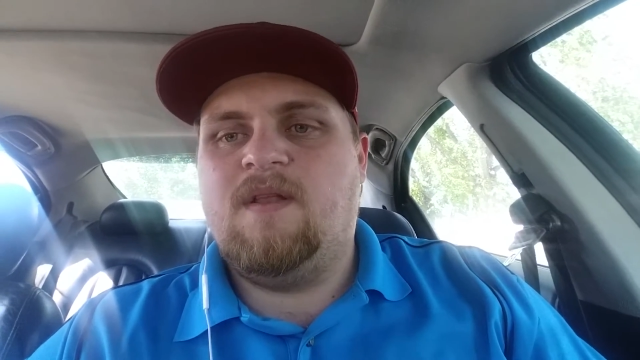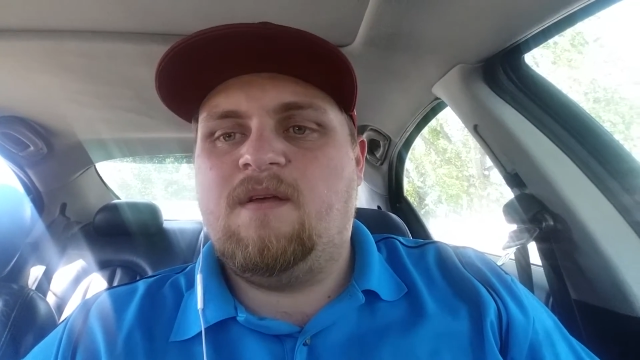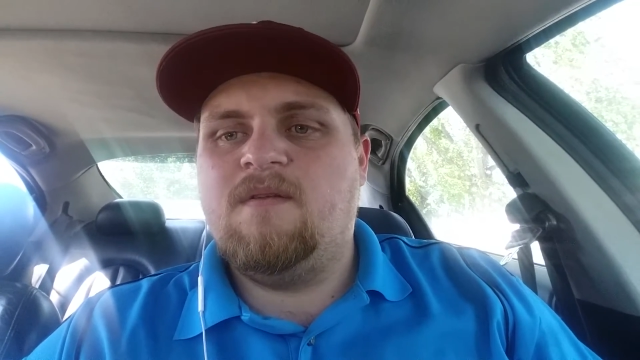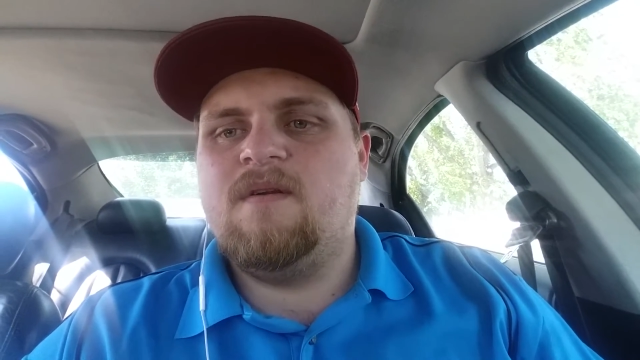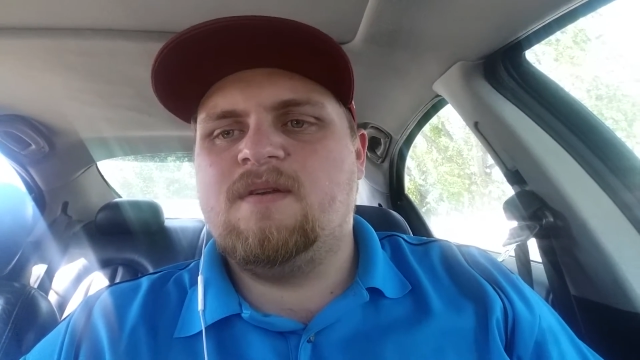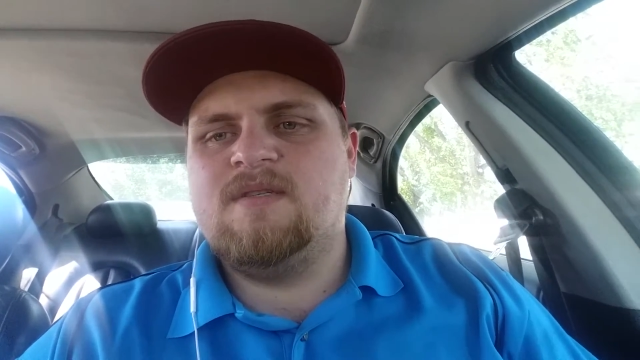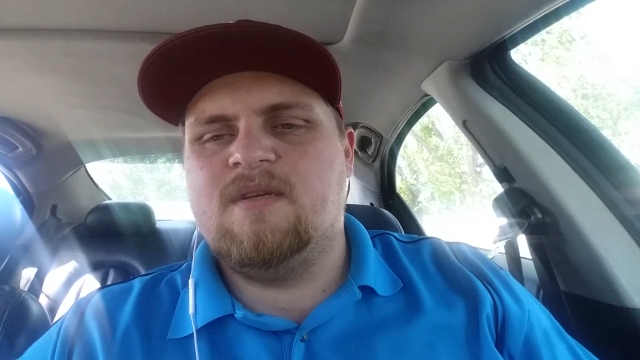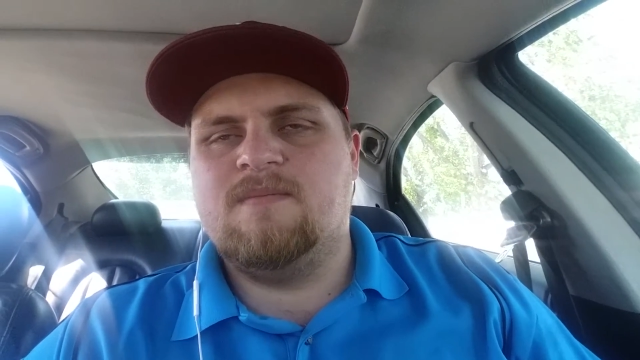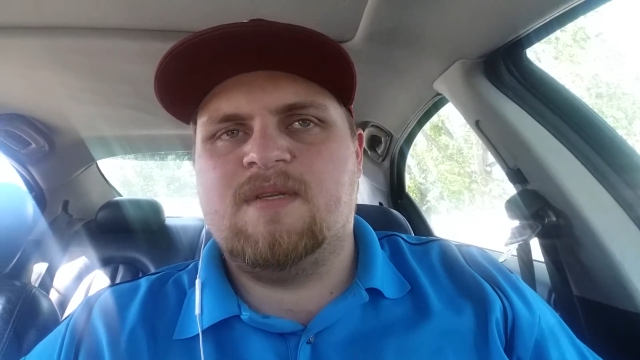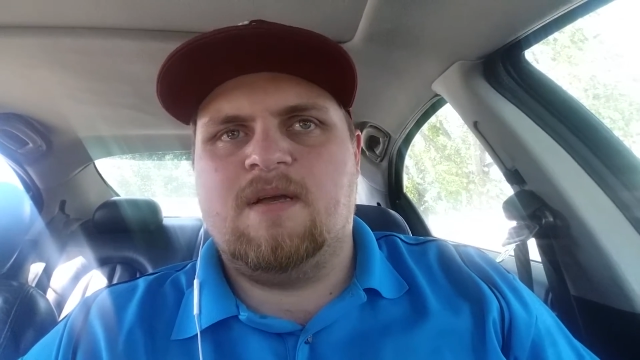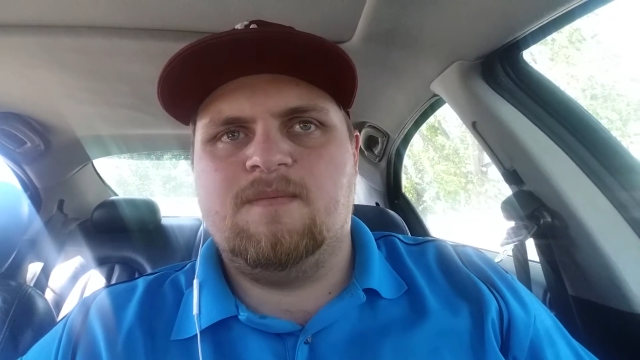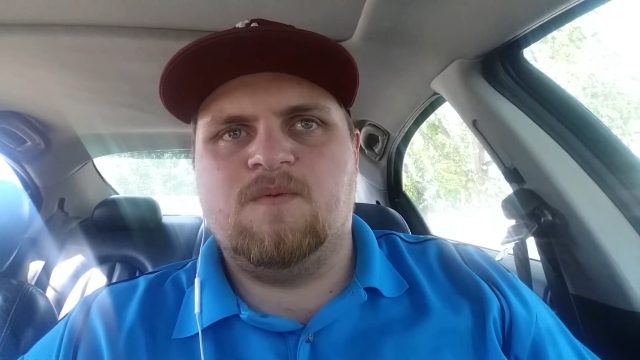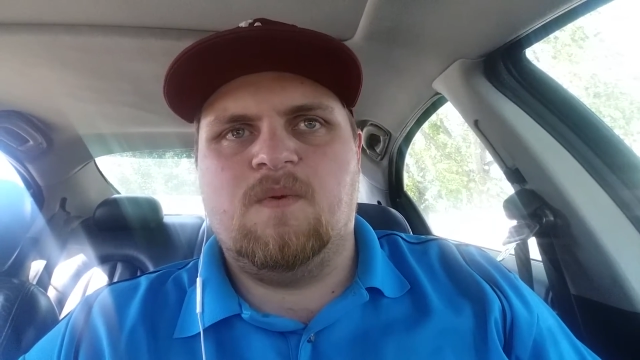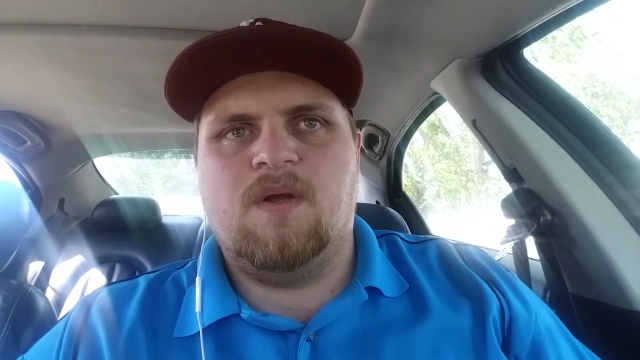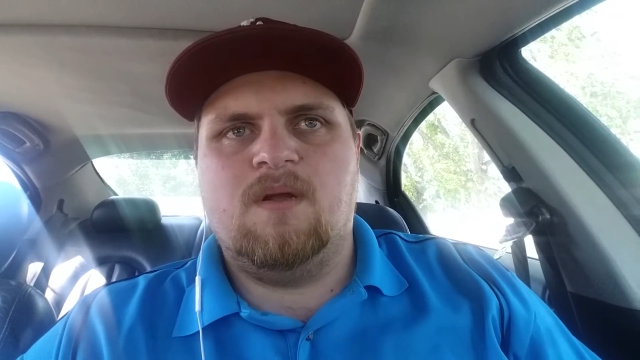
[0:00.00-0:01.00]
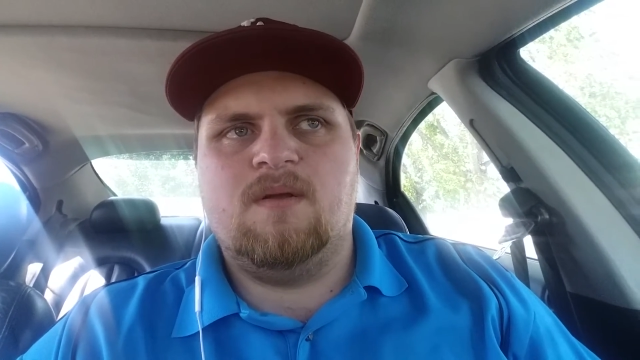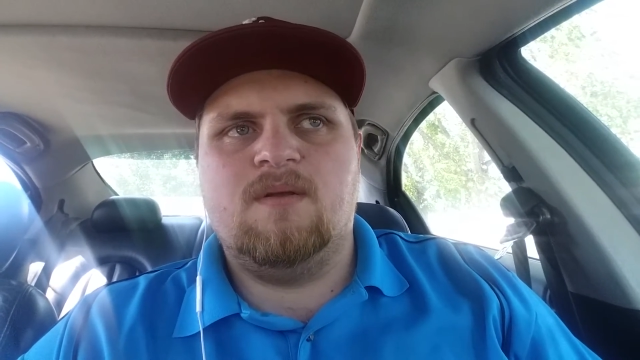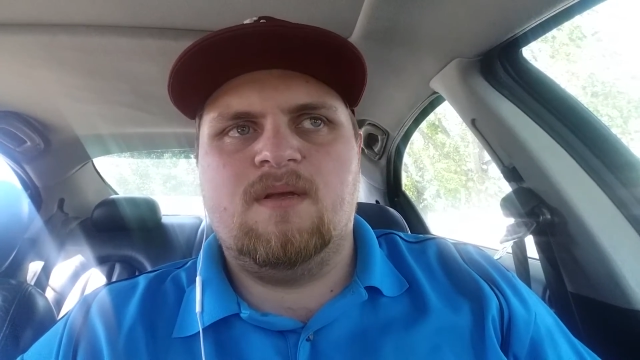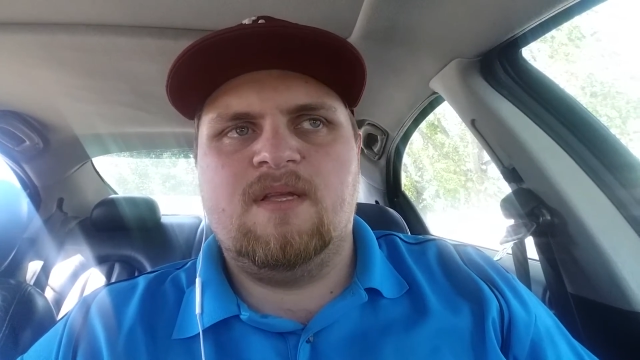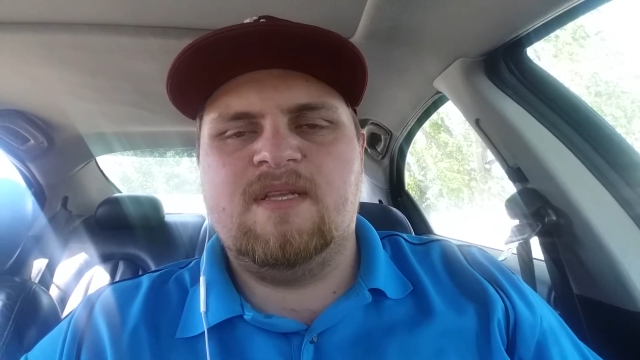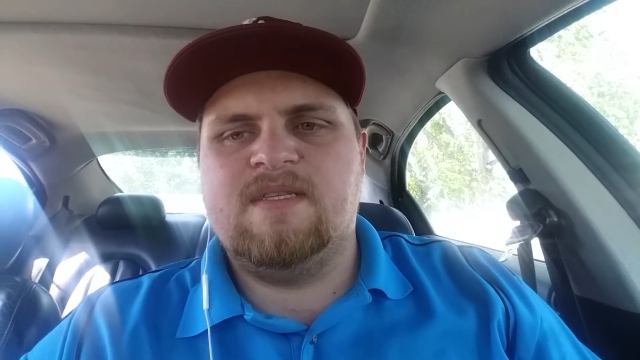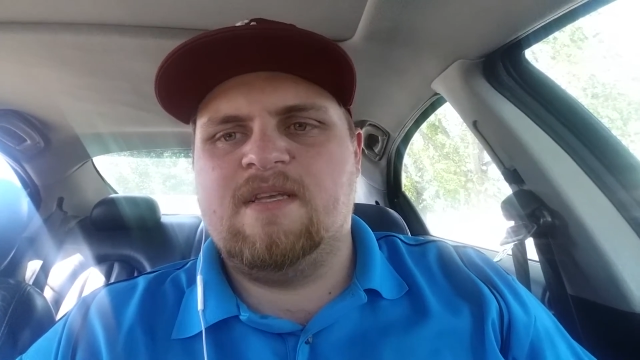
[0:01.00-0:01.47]
Now there are some times where
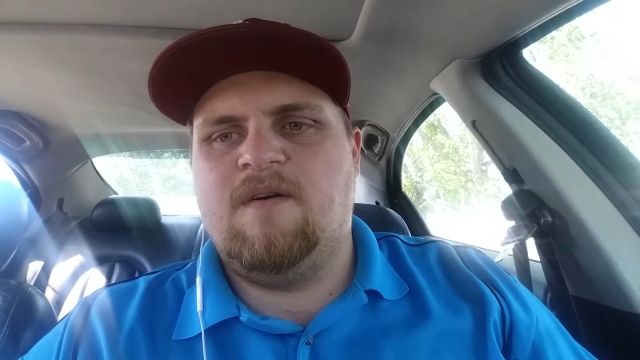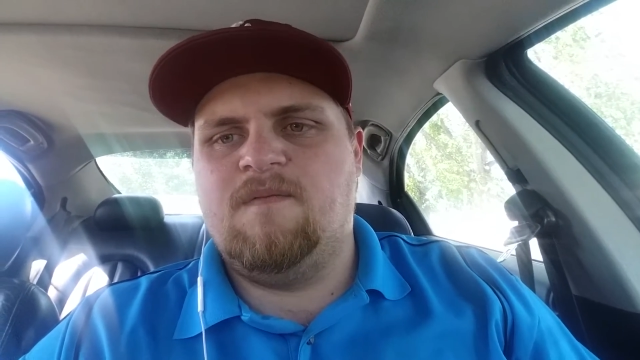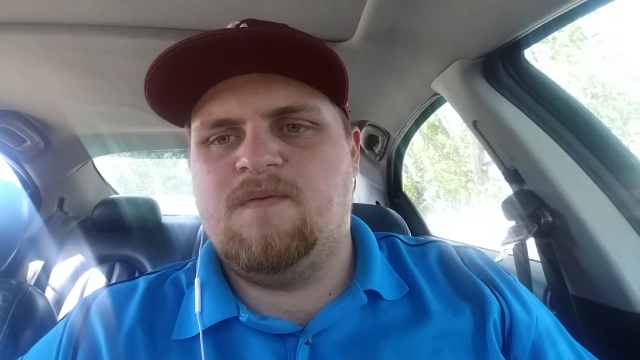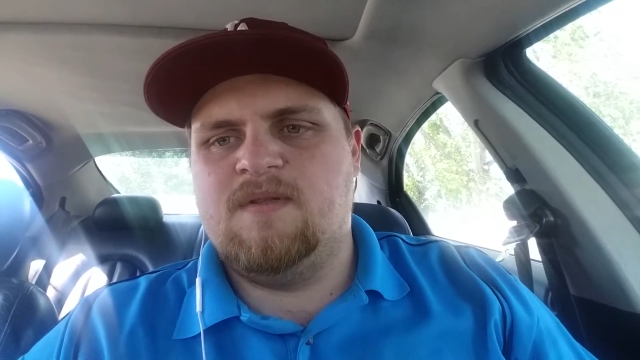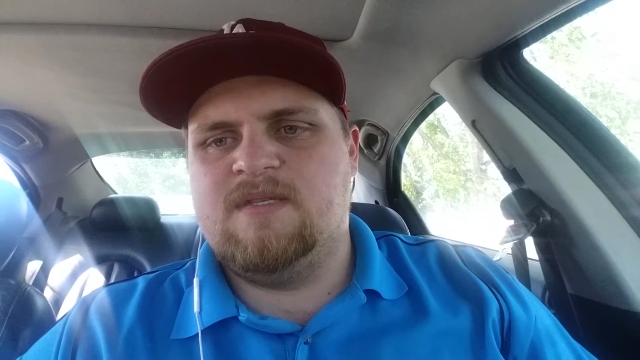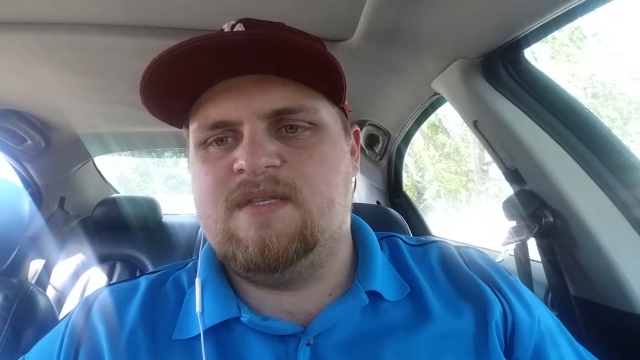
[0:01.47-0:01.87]
it is helpful